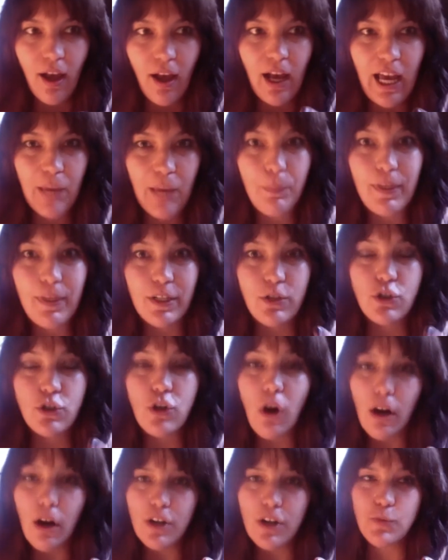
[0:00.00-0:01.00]

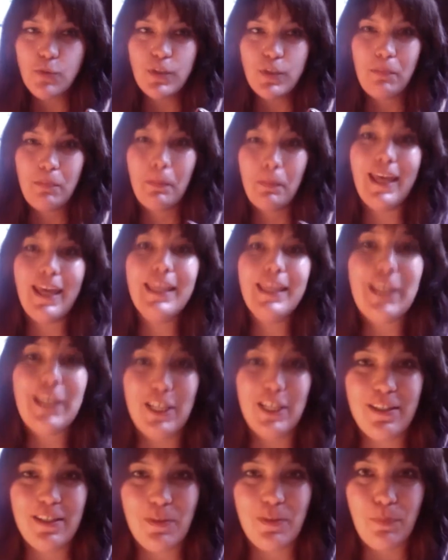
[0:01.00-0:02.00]
hypercharged with
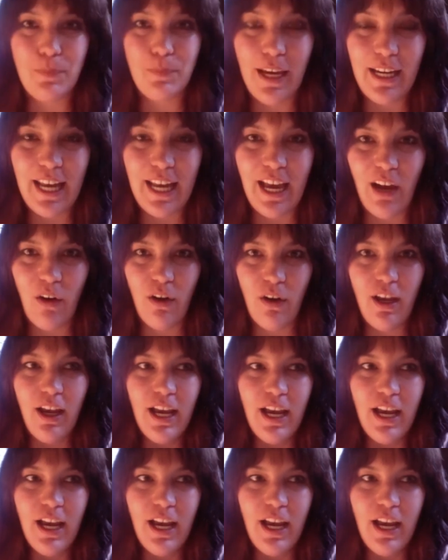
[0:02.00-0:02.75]
opinions by now